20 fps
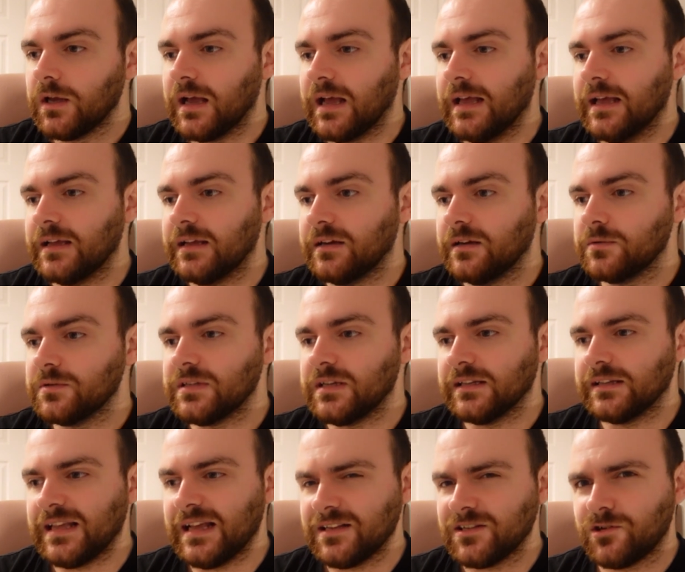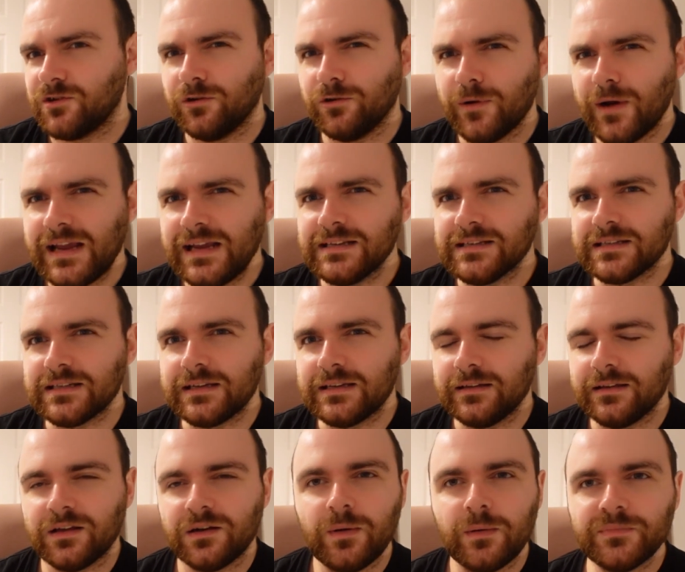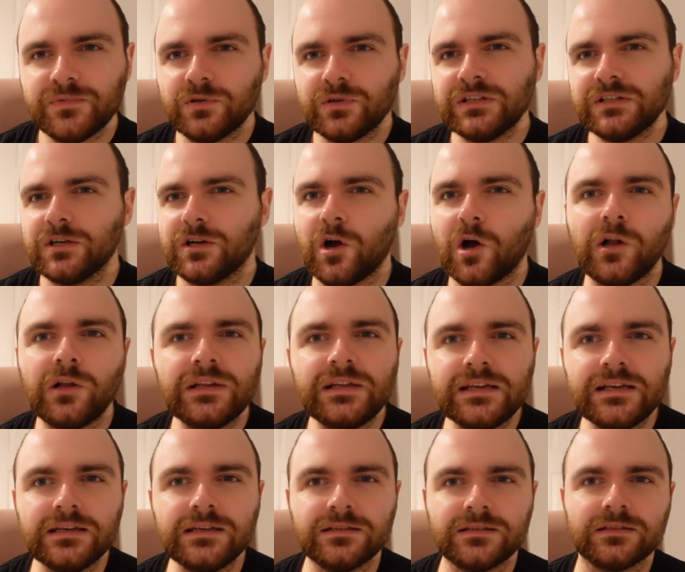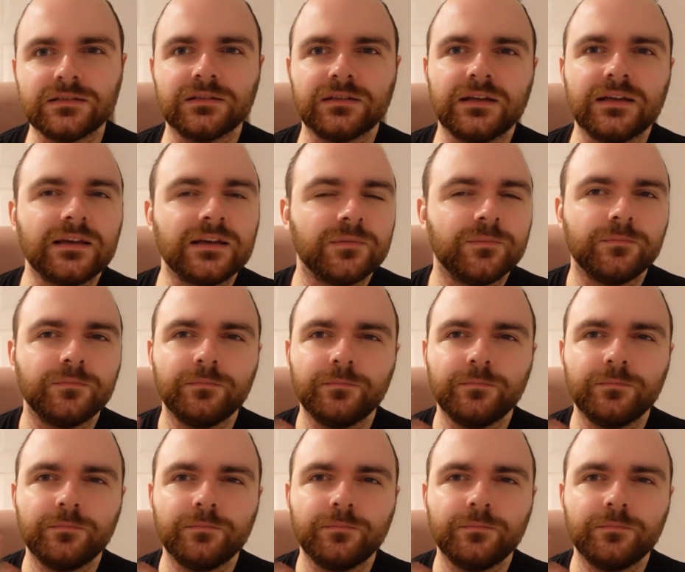And I was like, that's crazy. And I remember talking to colleagues and like